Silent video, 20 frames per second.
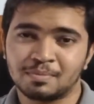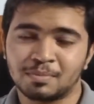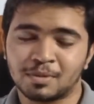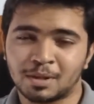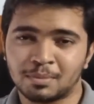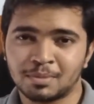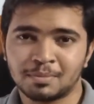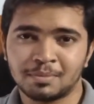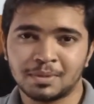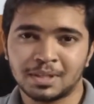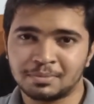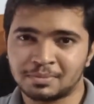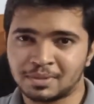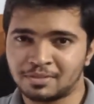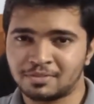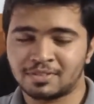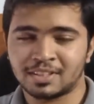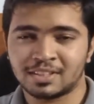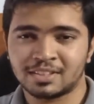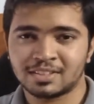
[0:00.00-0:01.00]
probably my
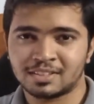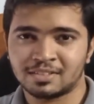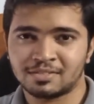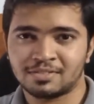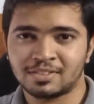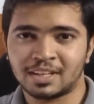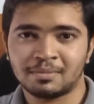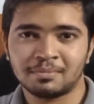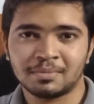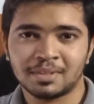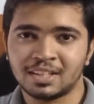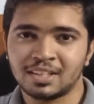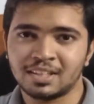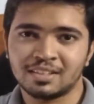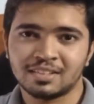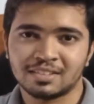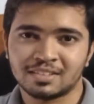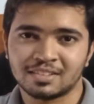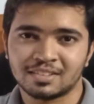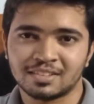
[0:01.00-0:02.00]
friends and family,